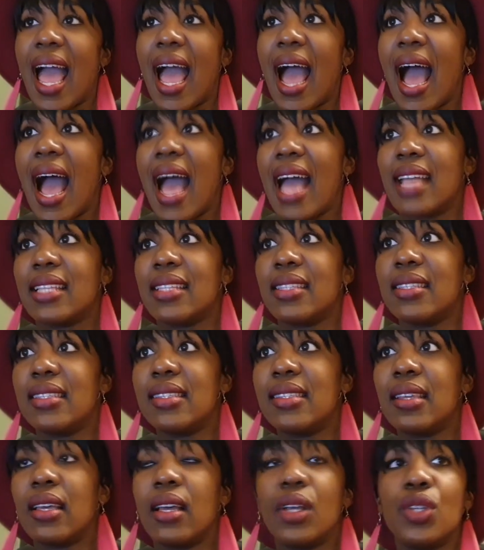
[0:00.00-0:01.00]

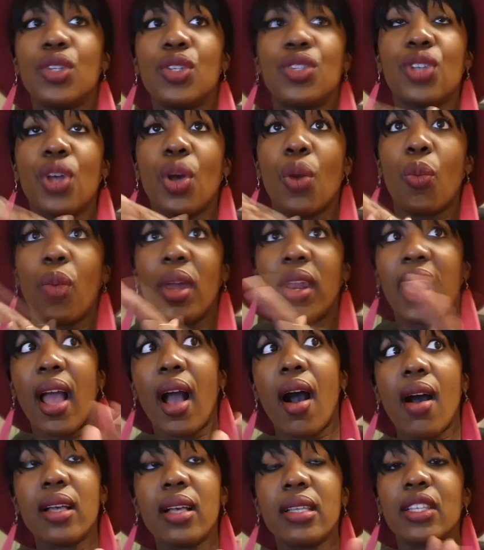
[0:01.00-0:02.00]
And so when I
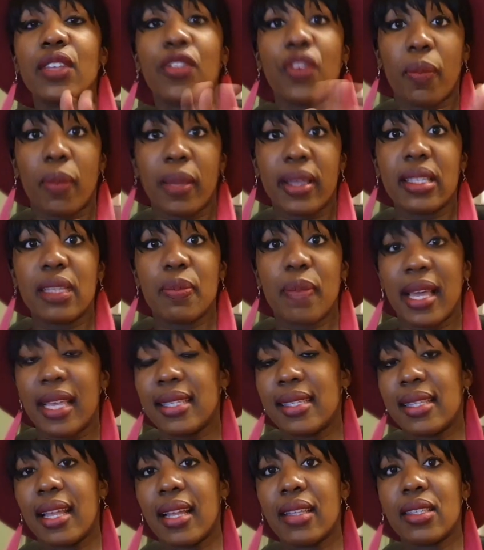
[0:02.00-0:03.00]
ask for my
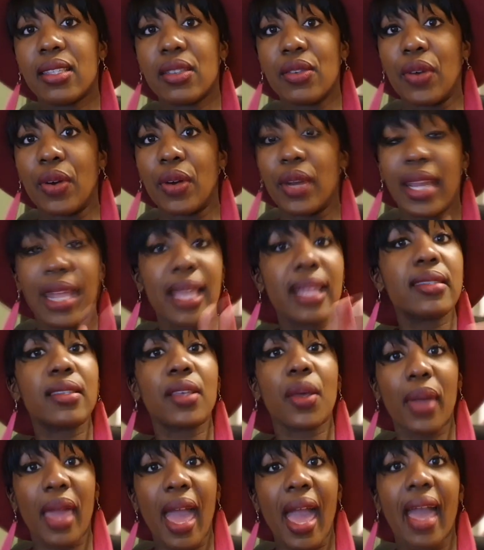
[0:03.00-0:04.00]
space later on,
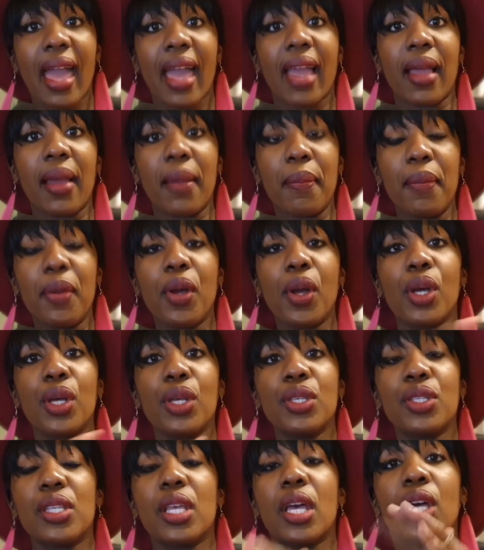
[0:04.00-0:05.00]
it's okay,
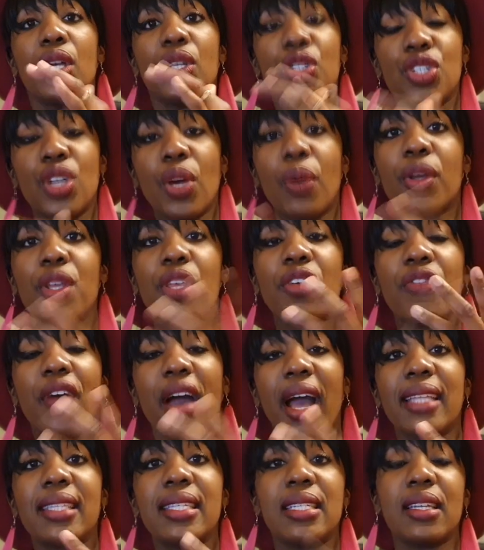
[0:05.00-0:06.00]
because do you know what? You've
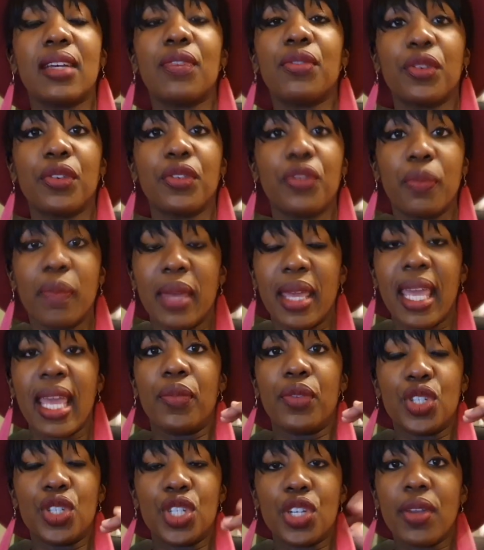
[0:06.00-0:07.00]
had enough of
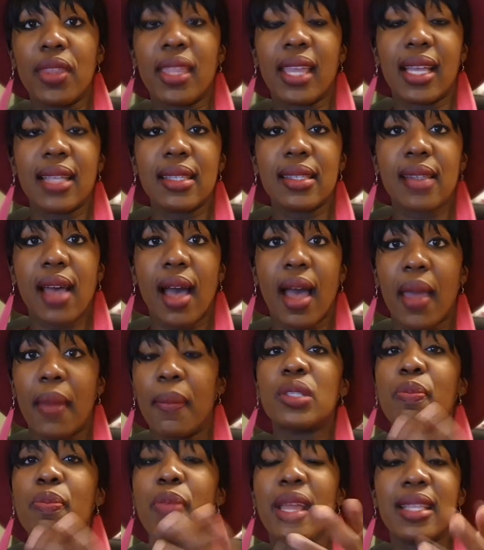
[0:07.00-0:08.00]
me during that
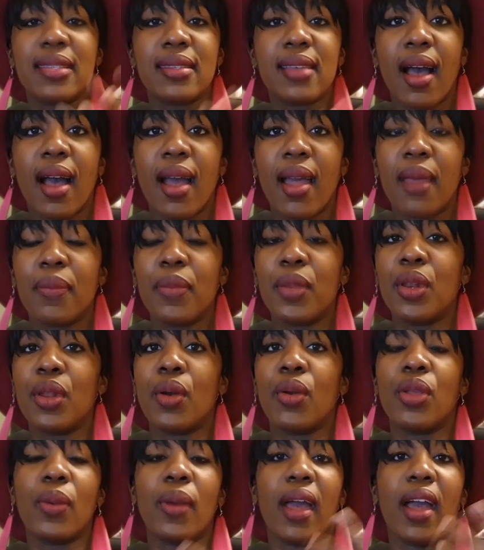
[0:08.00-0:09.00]
time. Bedtime, you
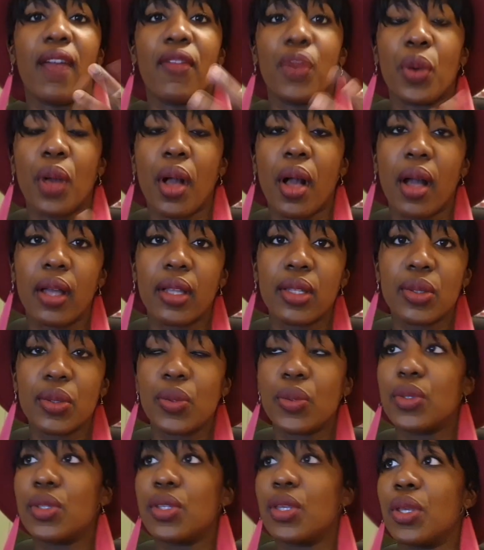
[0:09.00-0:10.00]
know, you have your
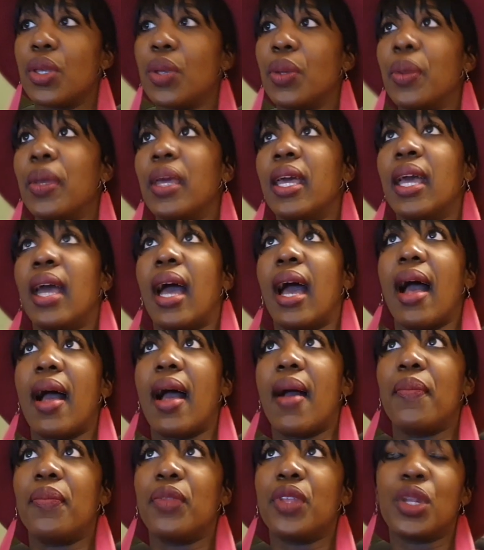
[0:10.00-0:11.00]
cuddles, you
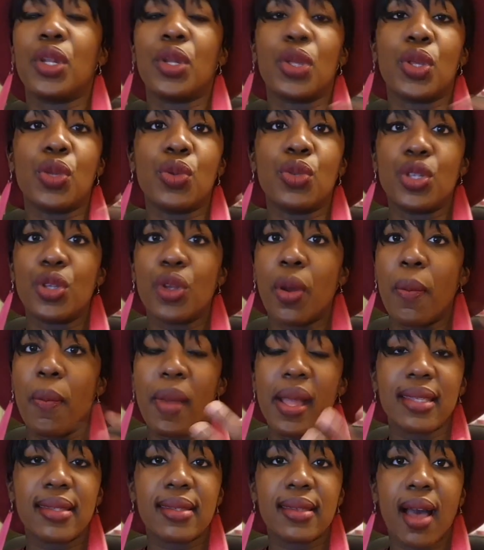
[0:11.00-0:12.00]
do your
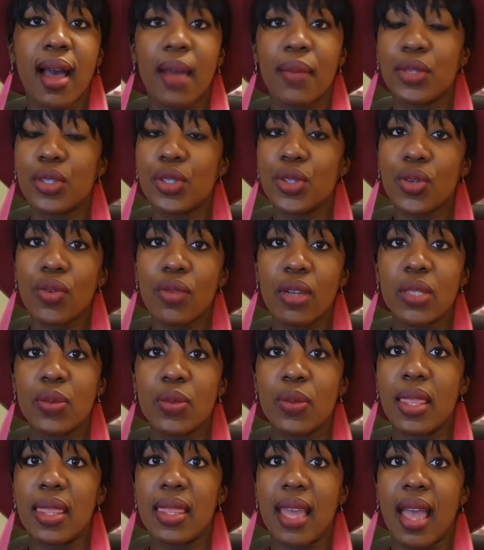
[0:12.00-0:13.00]
bedtime
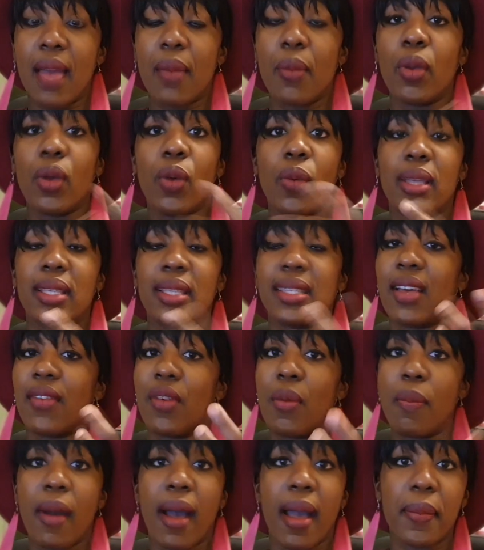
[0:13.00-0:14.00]
stories with them. We always
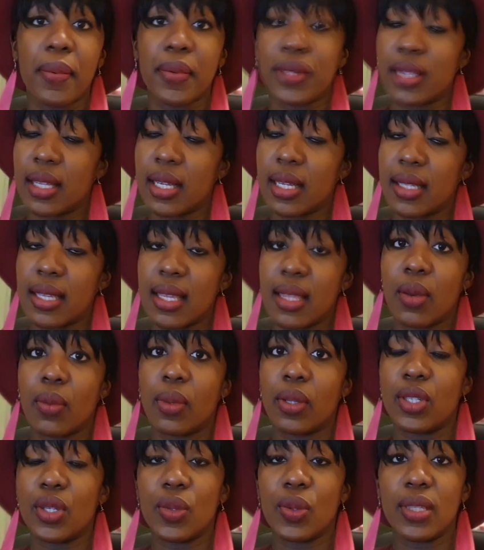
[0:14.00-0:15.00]
have a Bible study
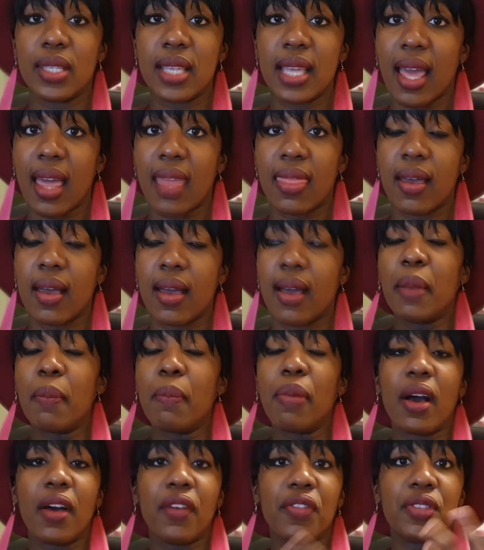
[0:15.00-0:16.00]
that we do together.
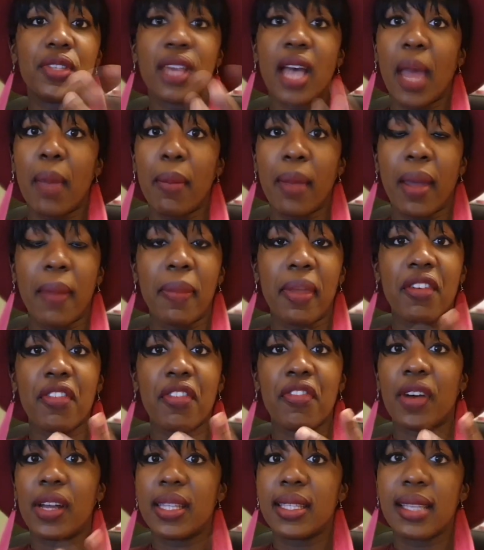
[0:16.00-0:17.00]
Bath time might be a
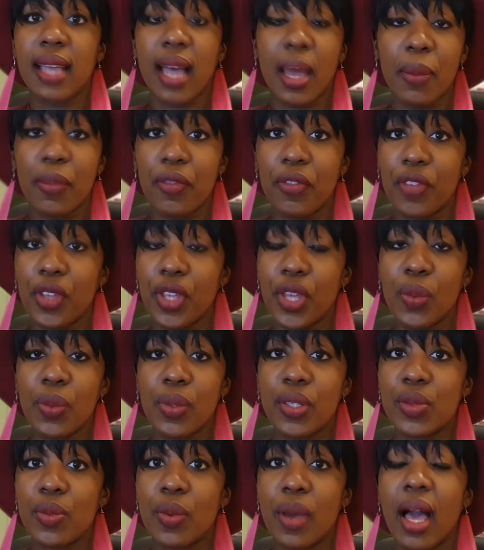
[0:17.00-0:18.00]
fun time for you
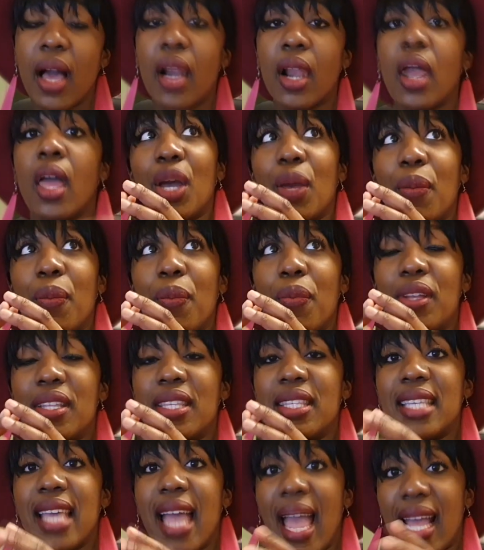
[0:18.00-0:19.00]
as well.
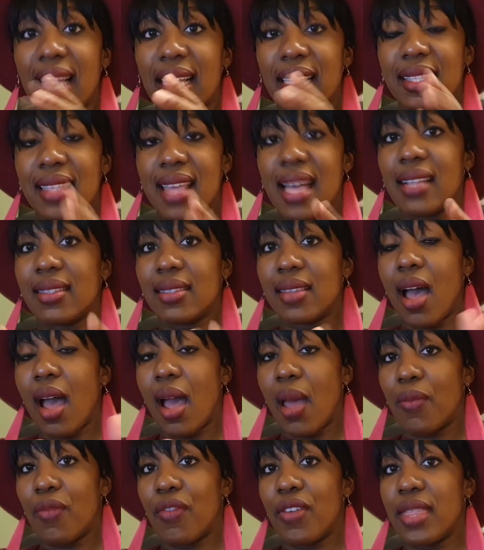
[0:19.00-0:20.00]
Protect that
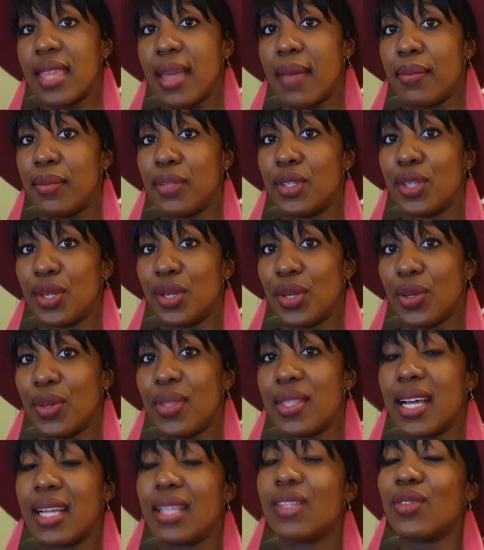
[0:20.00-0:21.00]
time for them
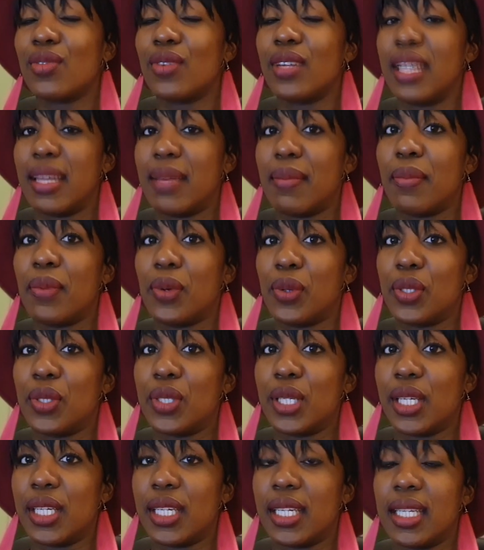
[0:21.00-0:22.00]
too. That's really
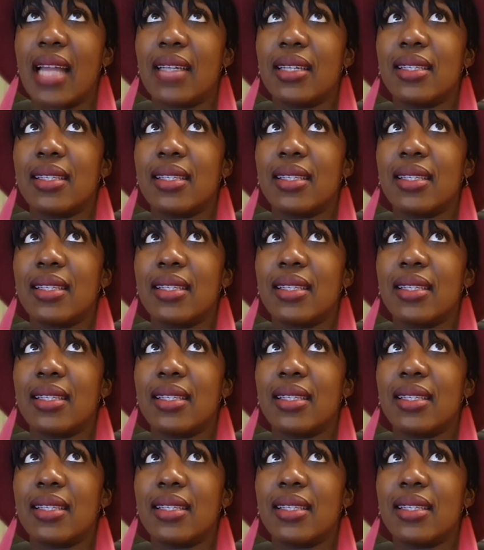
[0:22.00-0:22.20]
important.